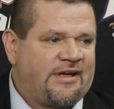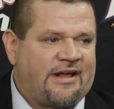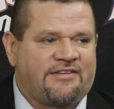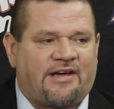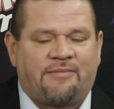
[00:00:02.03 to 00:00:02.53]

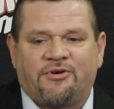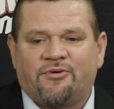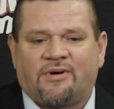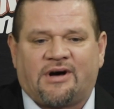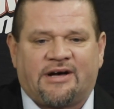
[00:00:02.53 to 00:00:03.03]
Anytime
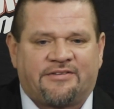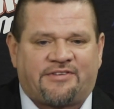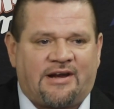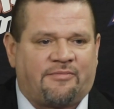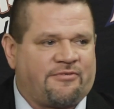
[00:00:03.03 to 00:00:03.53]
you uh,
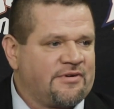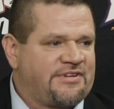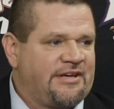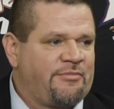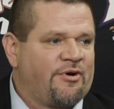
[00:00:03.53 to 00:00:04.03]
sign up for a
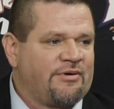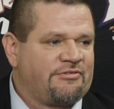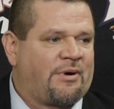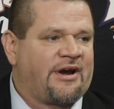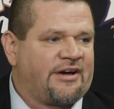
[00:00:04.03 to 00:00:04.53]
team, you
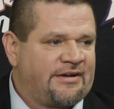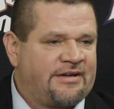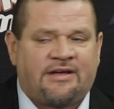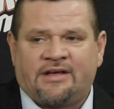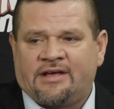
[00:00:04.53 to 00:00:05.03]
always want to
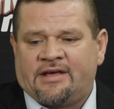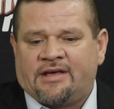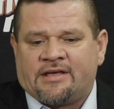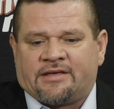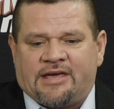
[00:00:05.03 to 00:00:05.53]

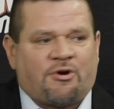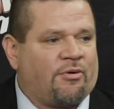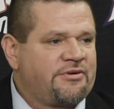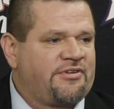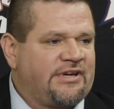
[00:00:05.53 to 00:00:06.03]
keep
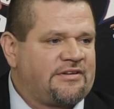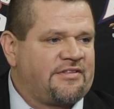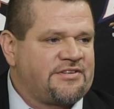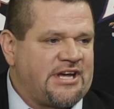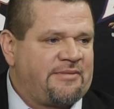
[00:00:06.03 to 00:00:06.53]
going till you get to
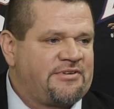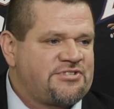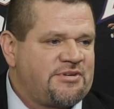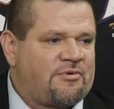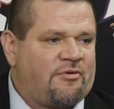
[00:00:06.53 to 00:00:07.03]
the
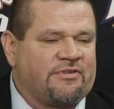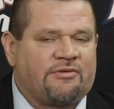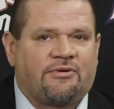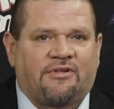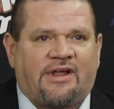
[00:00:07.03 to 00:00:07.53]
championship and hopefully
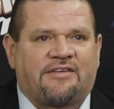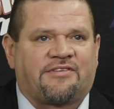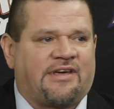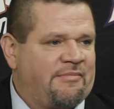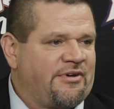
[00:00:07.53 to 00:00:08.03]
win the
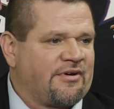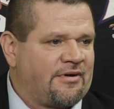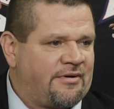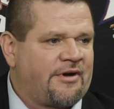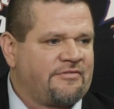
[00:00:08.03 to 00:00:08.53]
last game of your
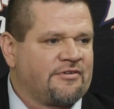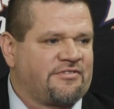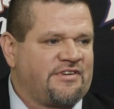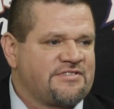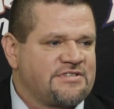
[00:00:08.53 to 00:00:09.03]
of your
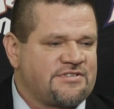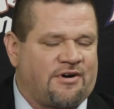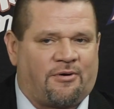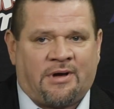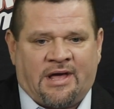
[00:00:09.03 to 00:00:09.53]
season.
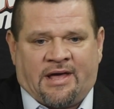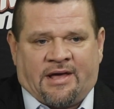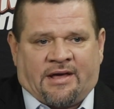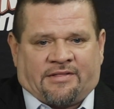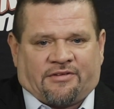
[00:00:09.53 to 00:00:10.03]
So
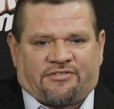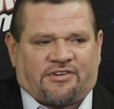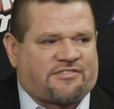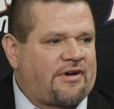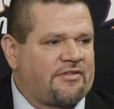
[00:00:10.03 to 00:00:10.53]
this is
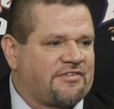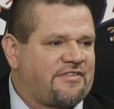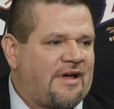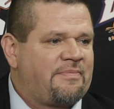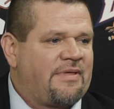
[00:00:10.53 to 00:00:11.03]
just another
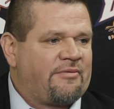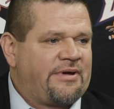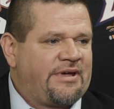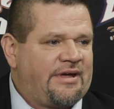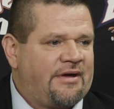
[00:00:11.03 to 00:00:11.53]
step that
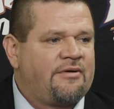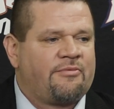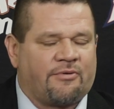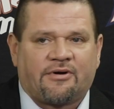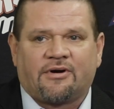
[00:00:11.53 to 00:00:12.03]
we
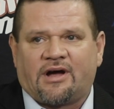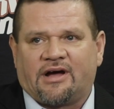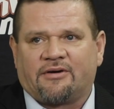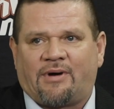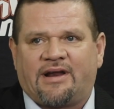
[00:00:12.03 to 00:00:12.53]
were
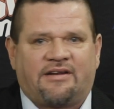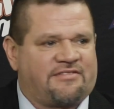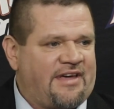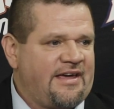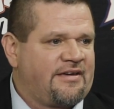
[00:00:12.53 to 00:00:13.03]
uh, ready to
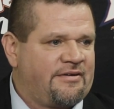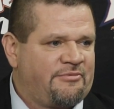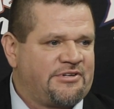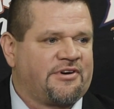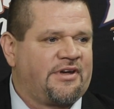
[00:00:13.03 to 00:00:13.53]
take.
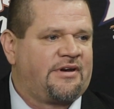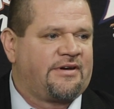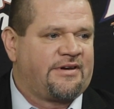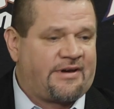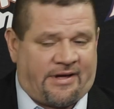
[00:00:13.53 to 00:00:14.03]
We took it
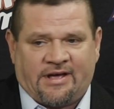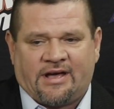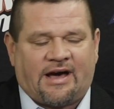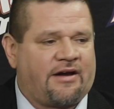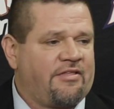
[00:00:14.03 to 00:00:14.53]
and
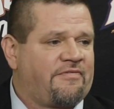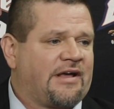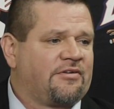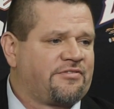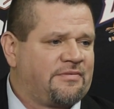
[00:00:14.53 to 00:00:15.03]
on to the
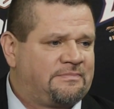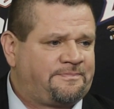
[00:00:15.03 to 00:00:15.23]
finals.